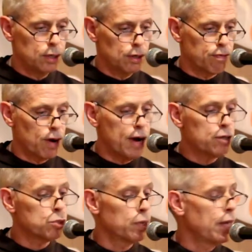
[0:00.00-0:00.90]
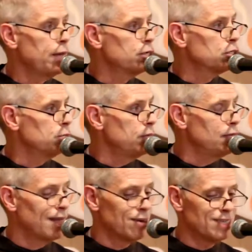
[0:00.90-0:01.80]
the friars related to
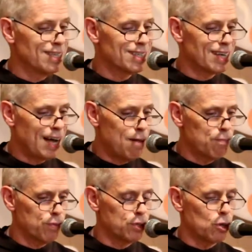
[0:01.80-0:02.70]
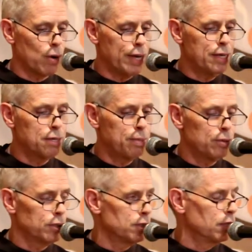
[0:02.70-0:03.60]
me their discomfort or
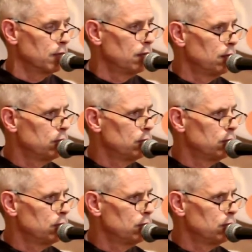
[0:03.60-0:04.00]
inability